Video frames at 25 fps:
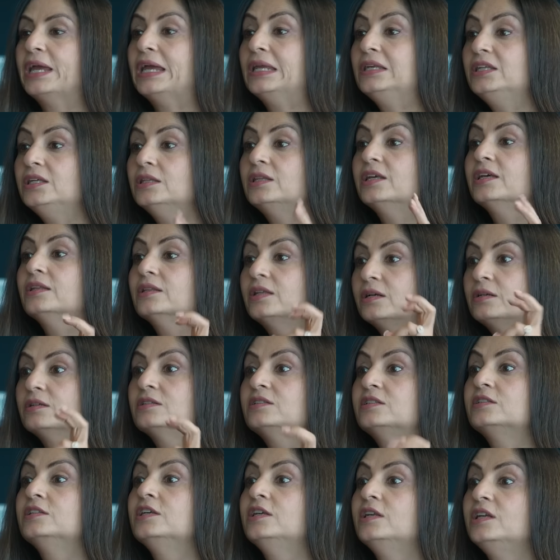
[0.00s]
anything that a
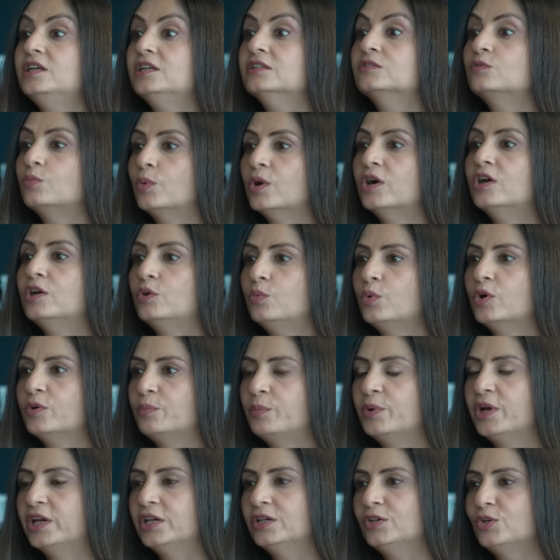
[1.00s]
series world would
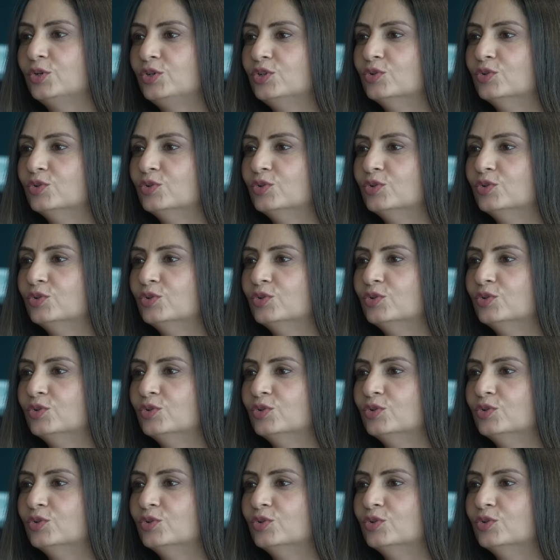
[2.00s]
bring to